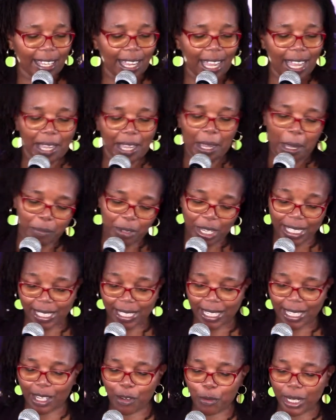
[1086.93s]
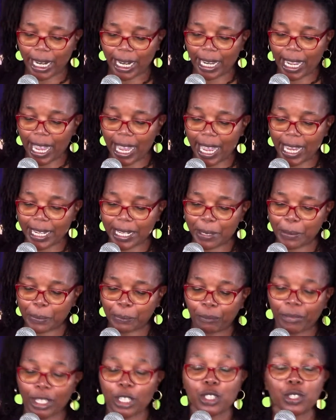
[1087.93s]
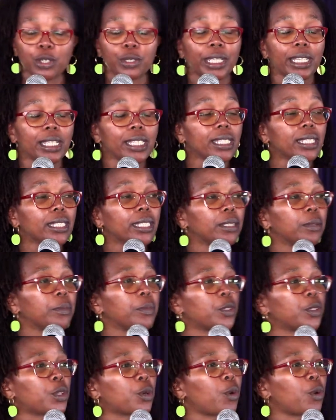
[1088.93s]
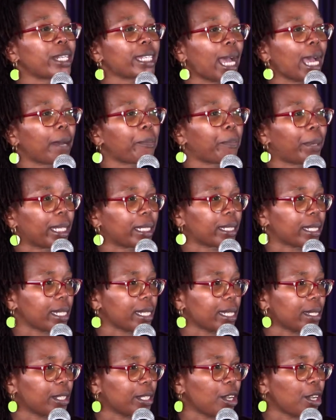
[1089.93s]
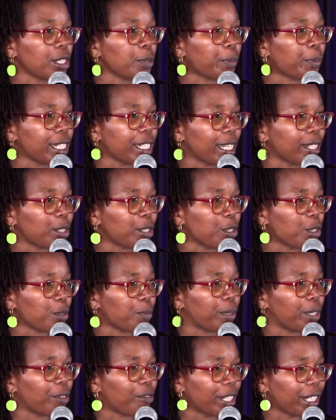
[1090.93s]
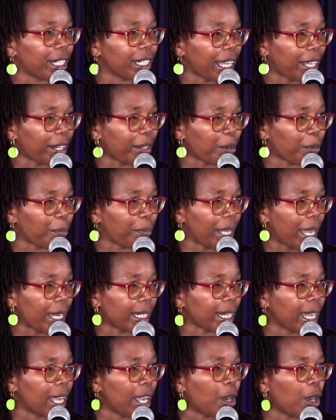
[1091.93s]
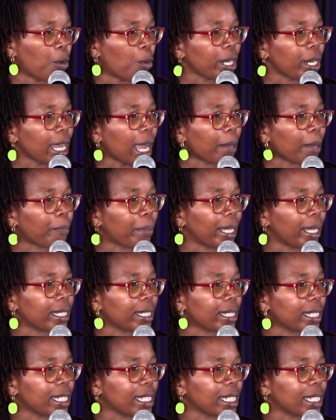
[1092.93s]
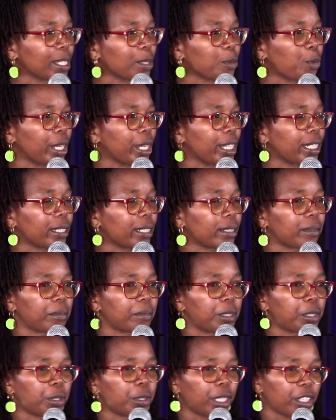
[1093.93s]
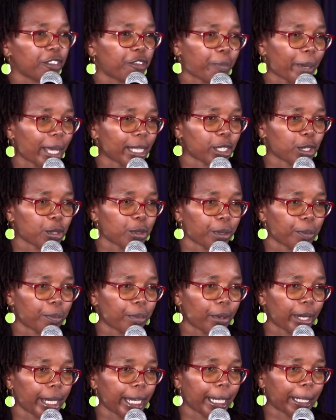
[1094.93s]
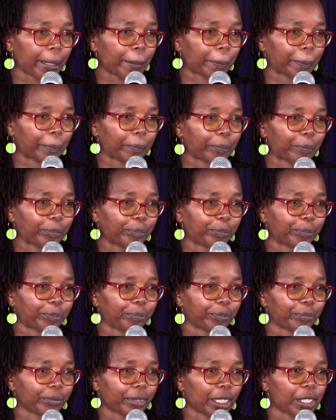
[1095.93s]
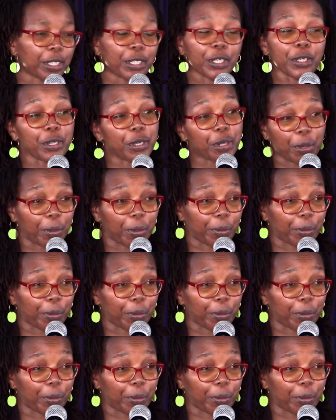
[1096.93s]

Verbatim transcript: I'm just saying what I had. So there's so what happens? Don't pretend to be very Nairobian. What happens when you give birth to a boy? Do you know?